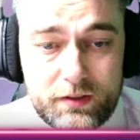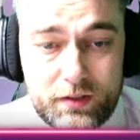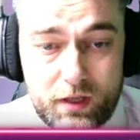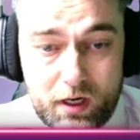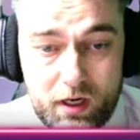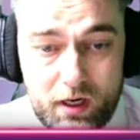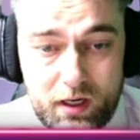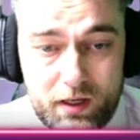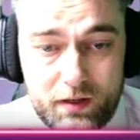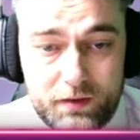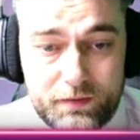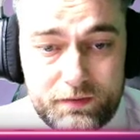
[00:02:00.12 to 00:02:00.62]

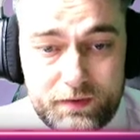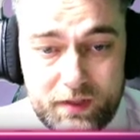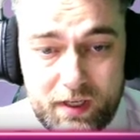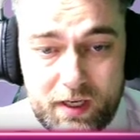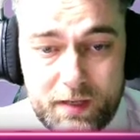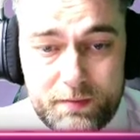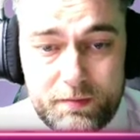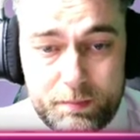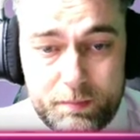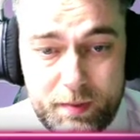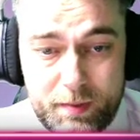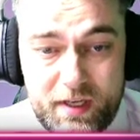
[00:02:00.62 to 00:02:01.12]
half
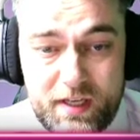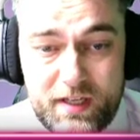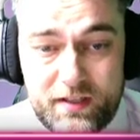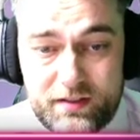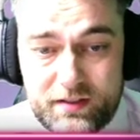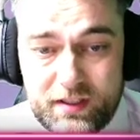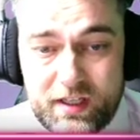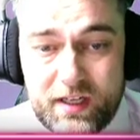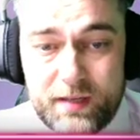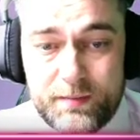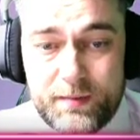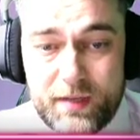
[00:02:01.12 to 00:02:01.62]
times b
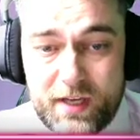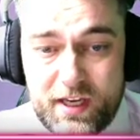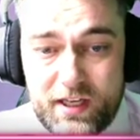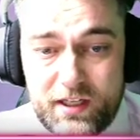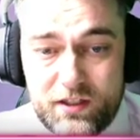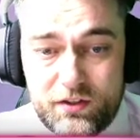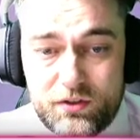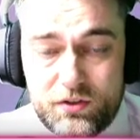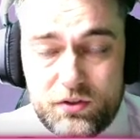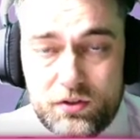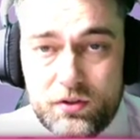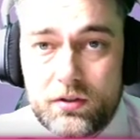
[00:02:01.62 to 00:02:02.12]
times
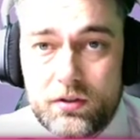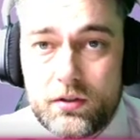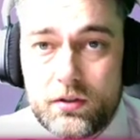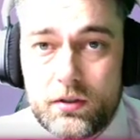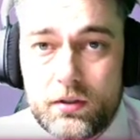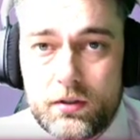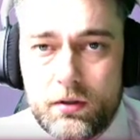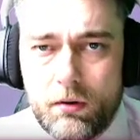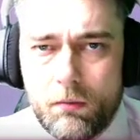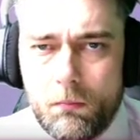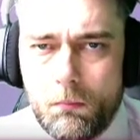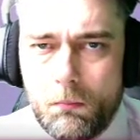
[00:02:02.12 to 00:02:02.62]
h.
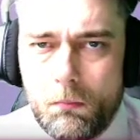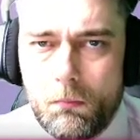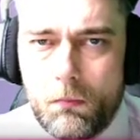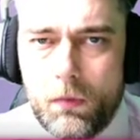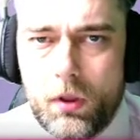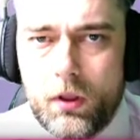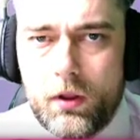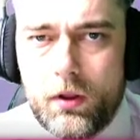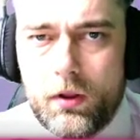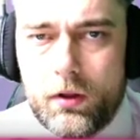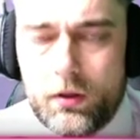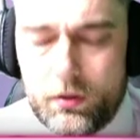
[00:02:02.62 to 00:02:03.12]

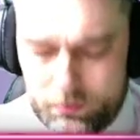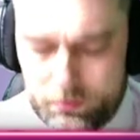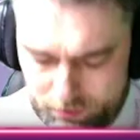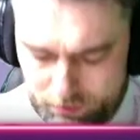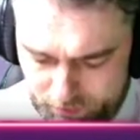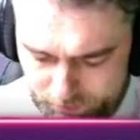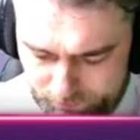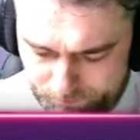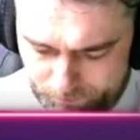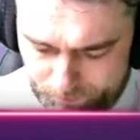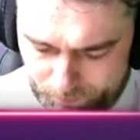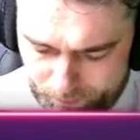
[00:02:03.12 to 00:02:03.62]

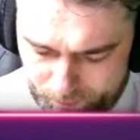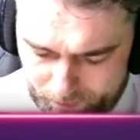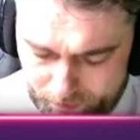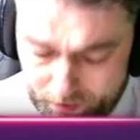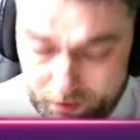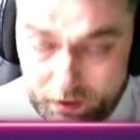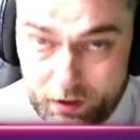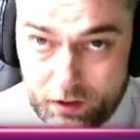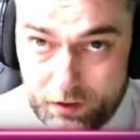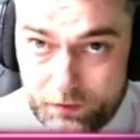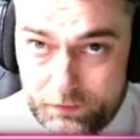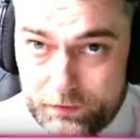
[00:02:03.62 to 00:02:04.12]
Well,
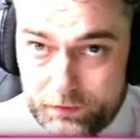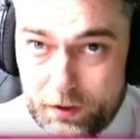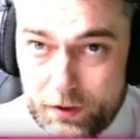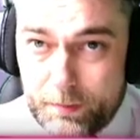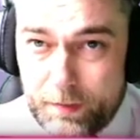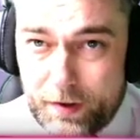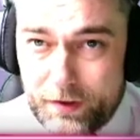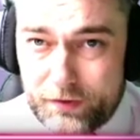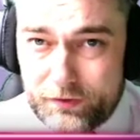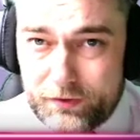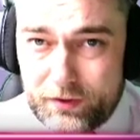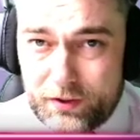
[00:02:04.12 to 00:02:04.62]
hopefully
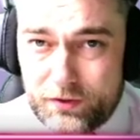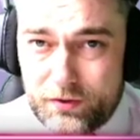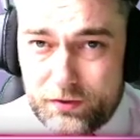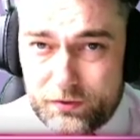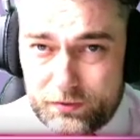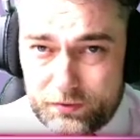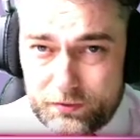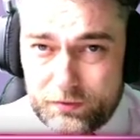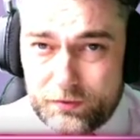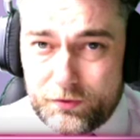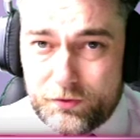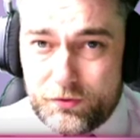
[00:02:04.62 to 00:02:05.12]
maths teachers
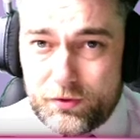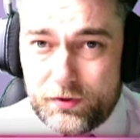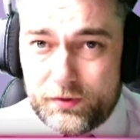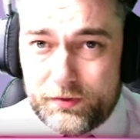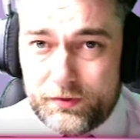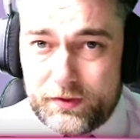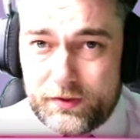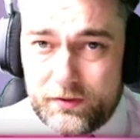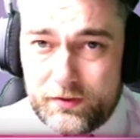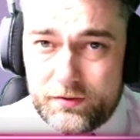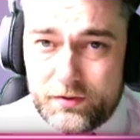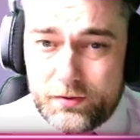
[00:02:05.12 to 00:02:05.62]
will have drilled
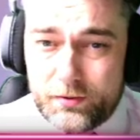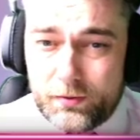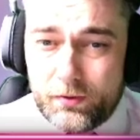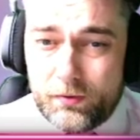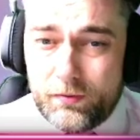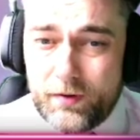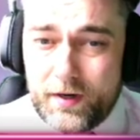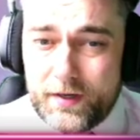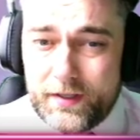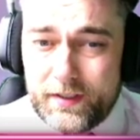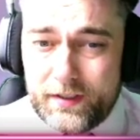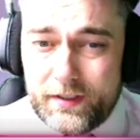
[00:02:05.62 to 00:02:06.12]
this into you
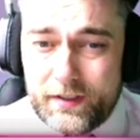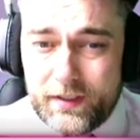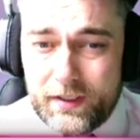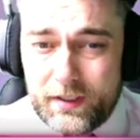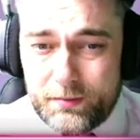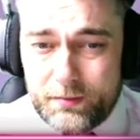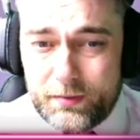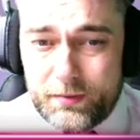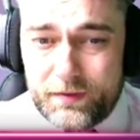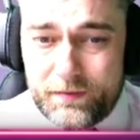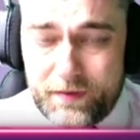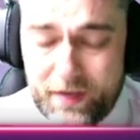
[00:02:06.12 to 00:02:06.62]
already,
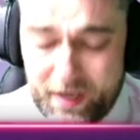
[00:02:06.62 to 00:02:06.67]
but if you